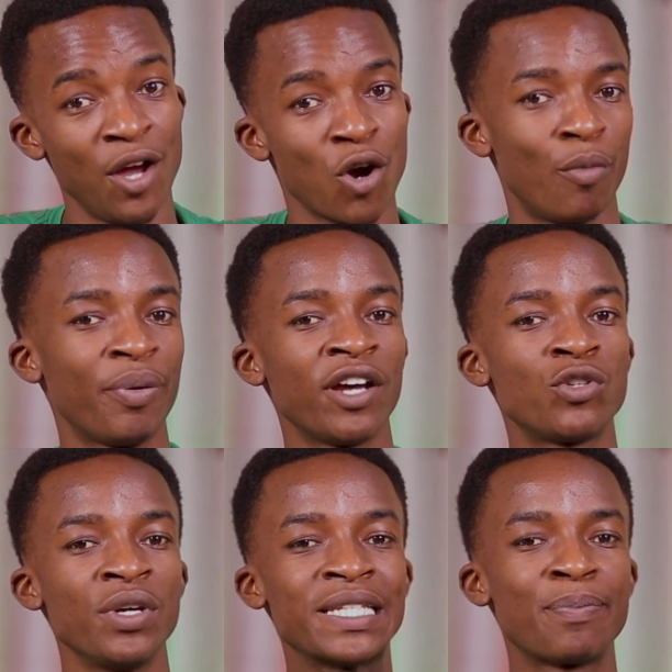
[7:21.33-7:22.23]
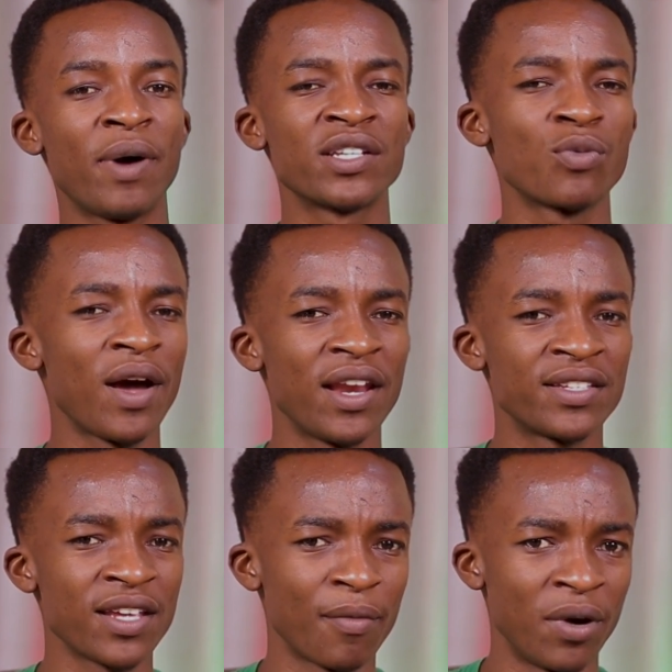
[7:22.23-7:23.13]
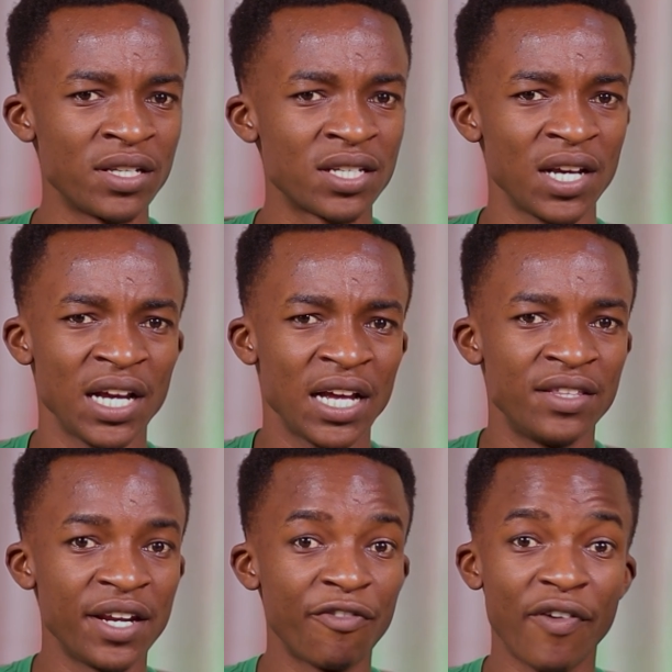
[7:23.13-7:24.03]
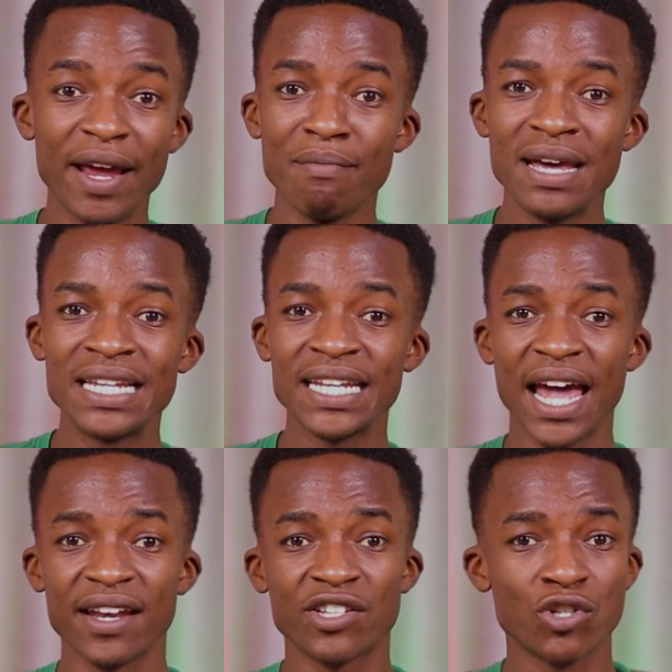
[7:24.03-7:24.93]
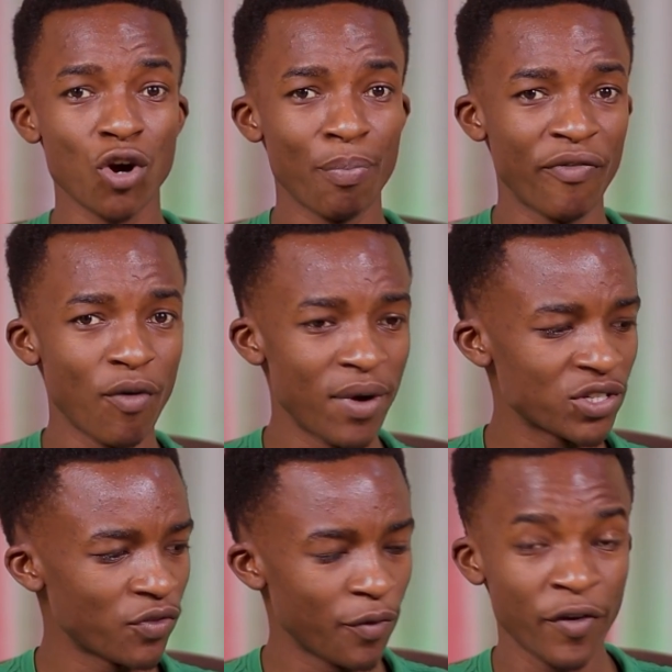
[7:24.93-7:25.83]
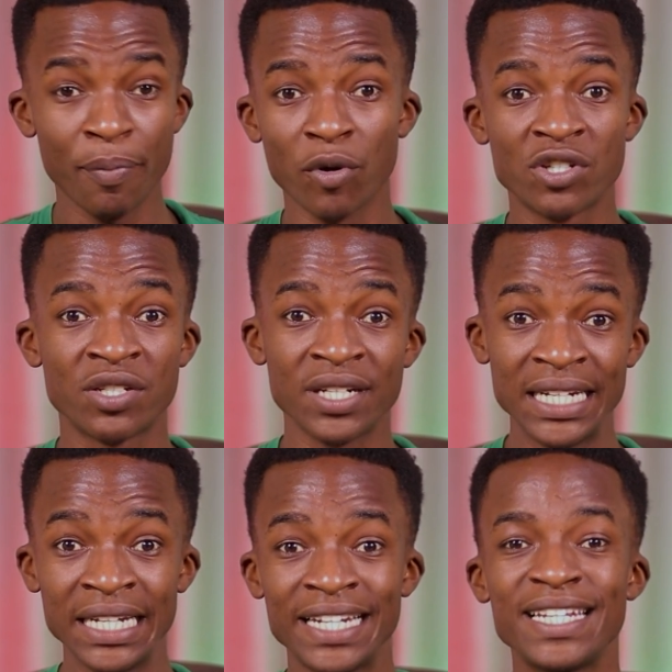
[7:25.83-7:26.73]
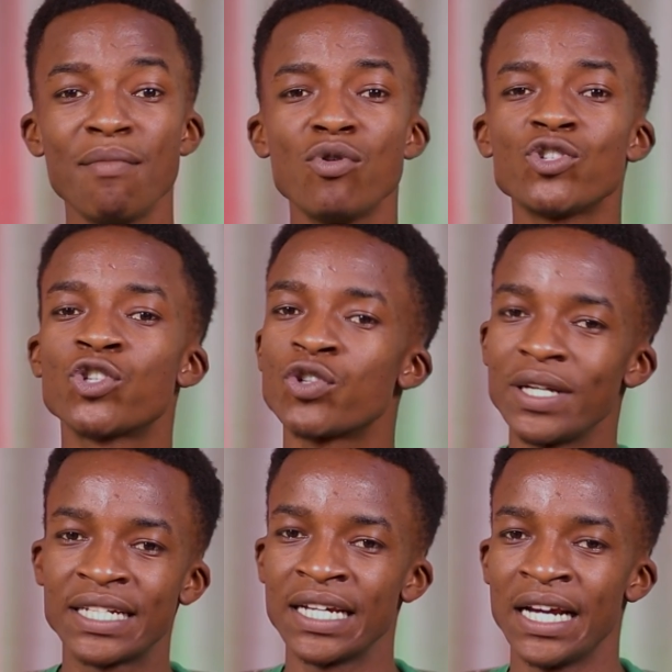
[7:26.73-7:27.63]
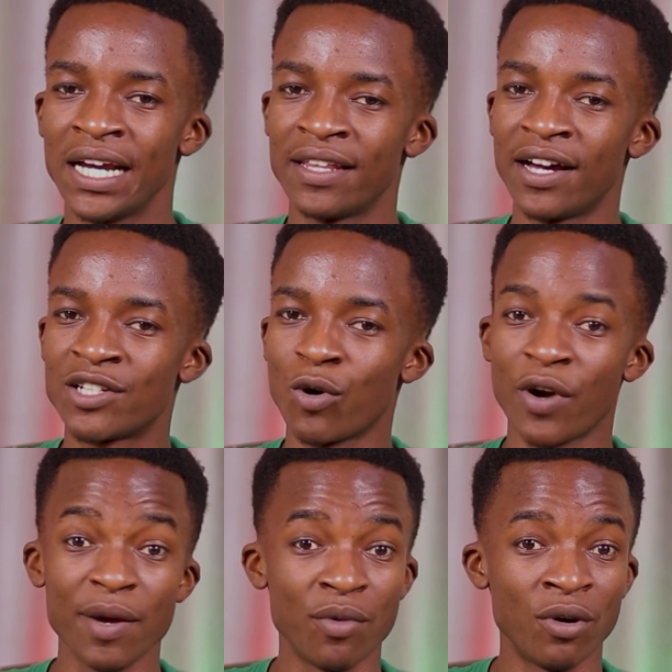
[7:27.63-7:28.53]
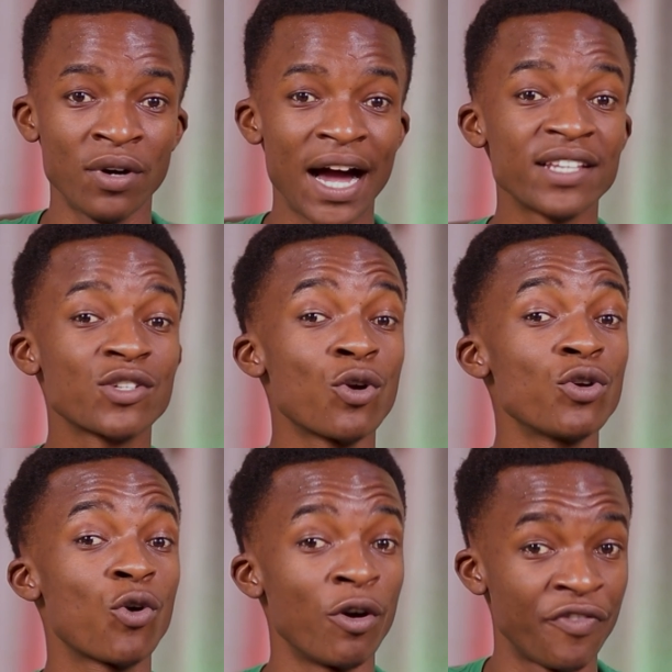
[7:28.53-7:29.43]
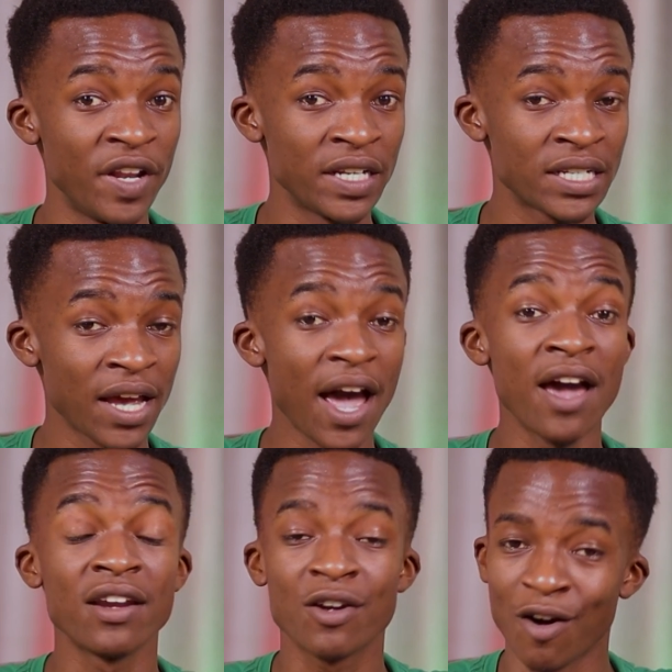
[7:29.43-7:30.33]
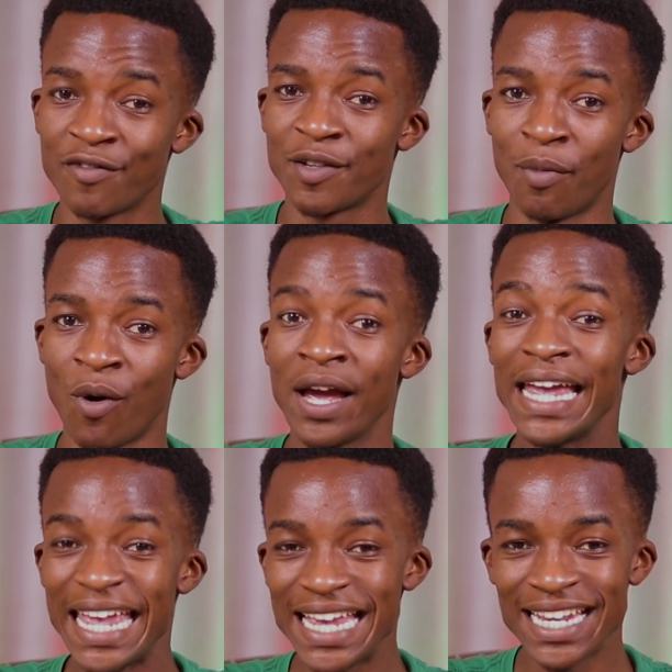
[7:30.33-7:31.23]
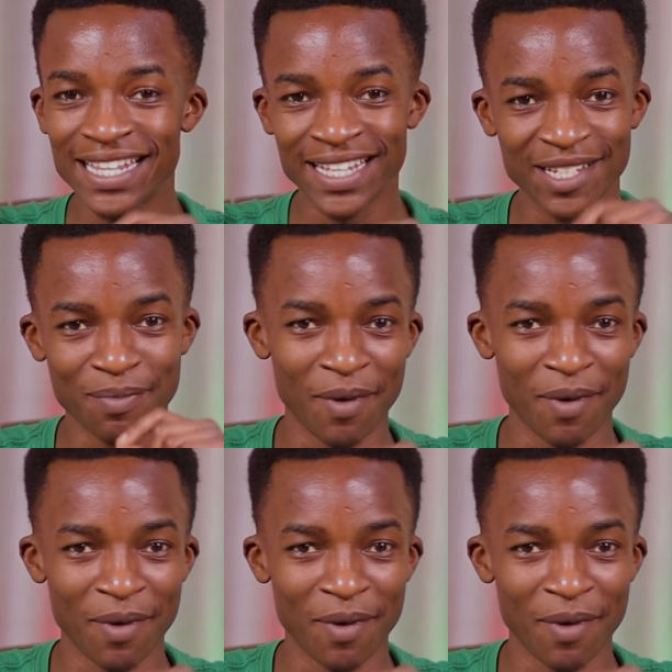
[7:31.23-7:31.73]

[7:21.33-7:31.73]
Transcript: Compared to its past wireless earbuds, the refinement and strong performance of the FreePods 3 demonstrate that Oraimo has grown confident and comfortable in this